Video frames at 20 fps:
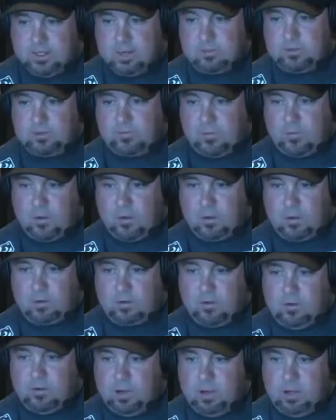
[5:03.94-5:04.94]
comes forward
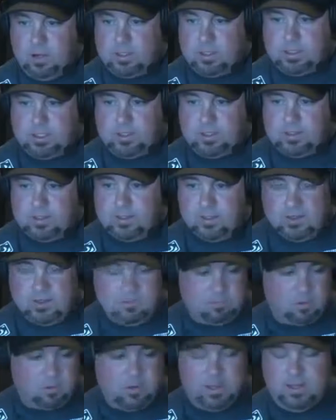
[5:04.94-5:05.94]
throwing punches,
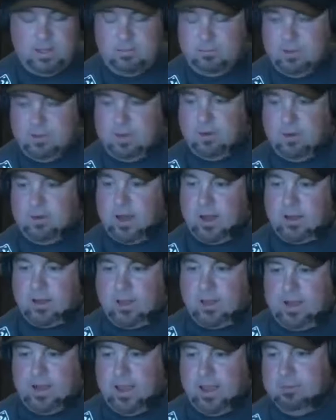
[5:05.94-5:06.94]
pretty, you know, not a
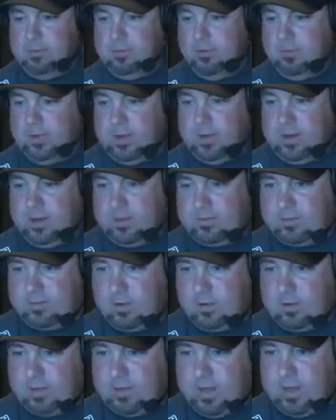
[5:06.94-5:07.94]
lot of head movement
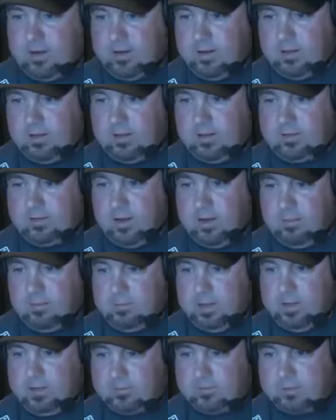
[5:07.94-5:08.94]
necessarily at, at a
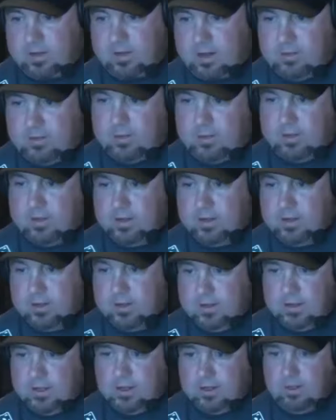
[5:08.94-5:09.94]
zombie, just kind of a,
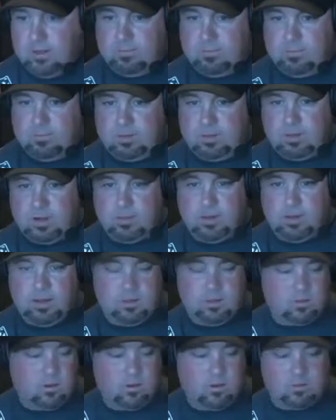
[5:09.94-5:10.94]
you know, coming
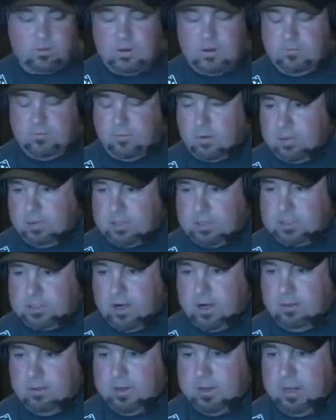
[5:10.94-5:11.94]
in throwing three, four punch
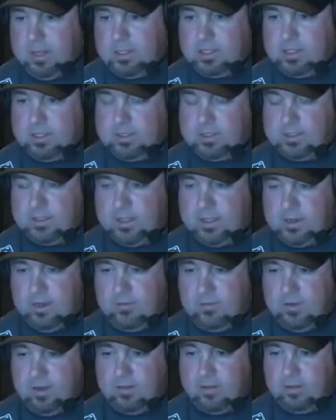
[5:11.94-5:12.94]
combinations, and then you
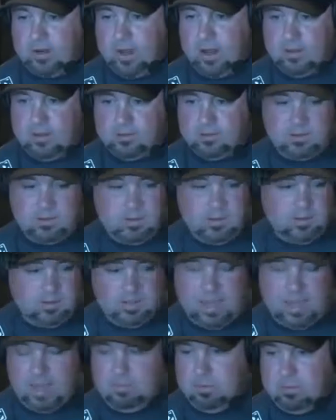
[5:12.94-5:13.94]
have another guy who's
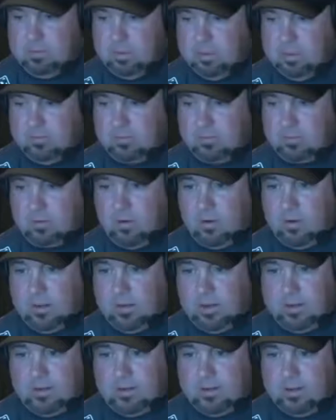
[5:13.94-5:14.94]
capable of
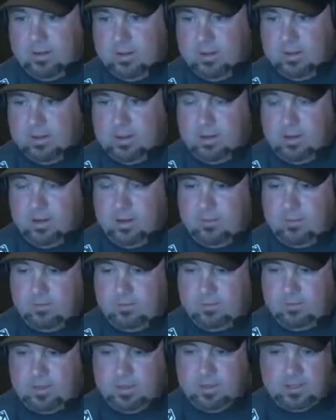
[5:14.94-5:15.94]
throwing a, you know,
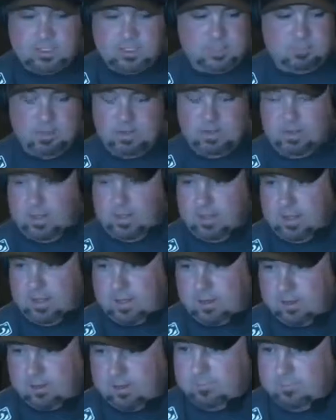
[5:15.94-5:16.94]
a, spin
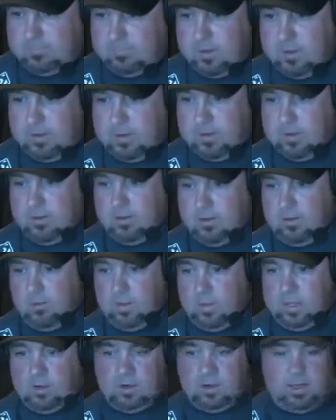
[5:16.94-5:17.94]
kick or a, a
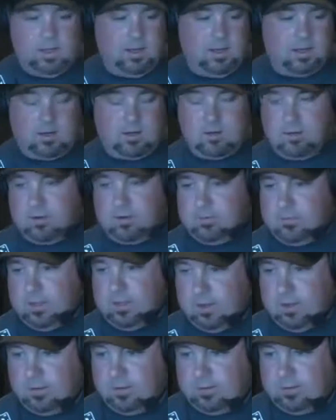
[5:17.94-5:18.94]
wheel kick or a,
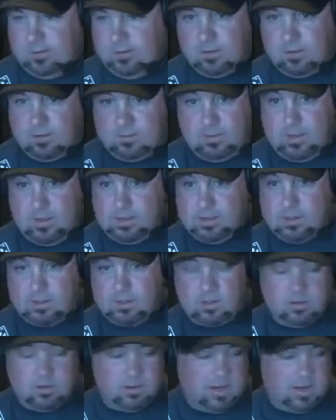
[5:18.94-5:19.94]
you know, or as it
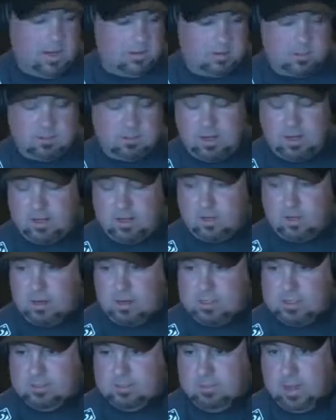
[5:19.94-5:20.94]
turned out, some kind of
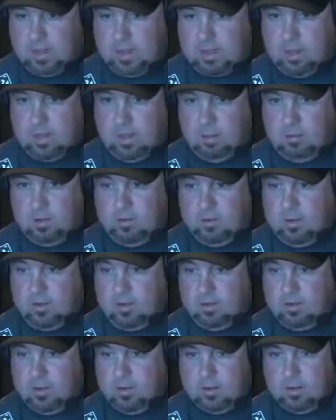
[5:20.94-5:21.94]
crazy back elbow that,
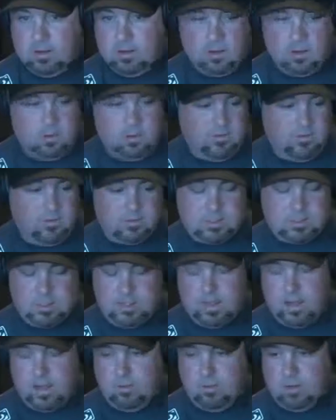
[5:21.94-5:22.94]
you know, we've never
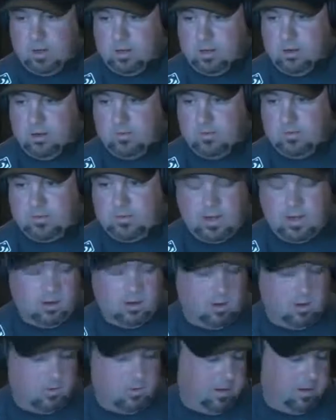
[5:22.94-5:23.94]
seen that one in UFC. I
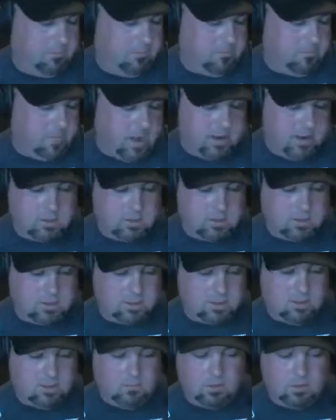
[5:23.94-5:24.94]
know um, Anderson
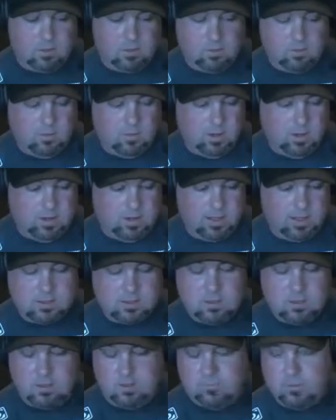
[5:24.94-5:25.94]
Silva threw one
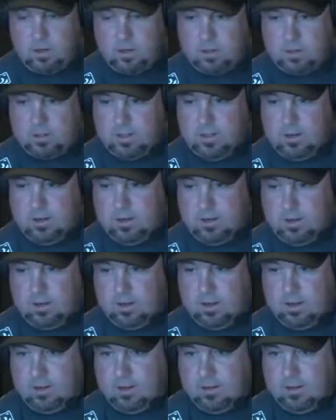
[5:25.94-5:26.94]
against Tony Fryklund
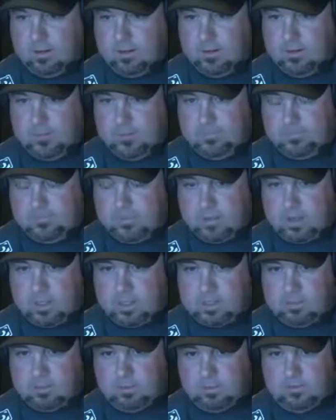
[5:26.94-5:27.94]
in, uh,
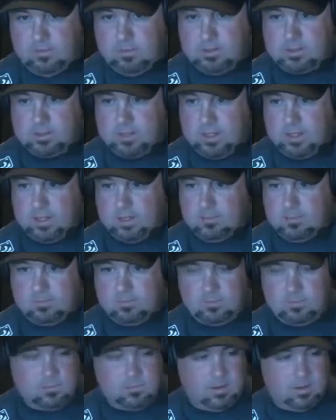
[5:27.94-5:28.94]
gosh, I believe it was uh,
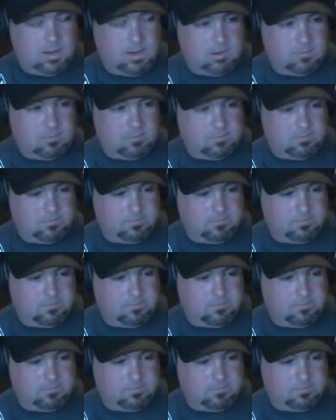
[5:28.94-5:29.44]
uh,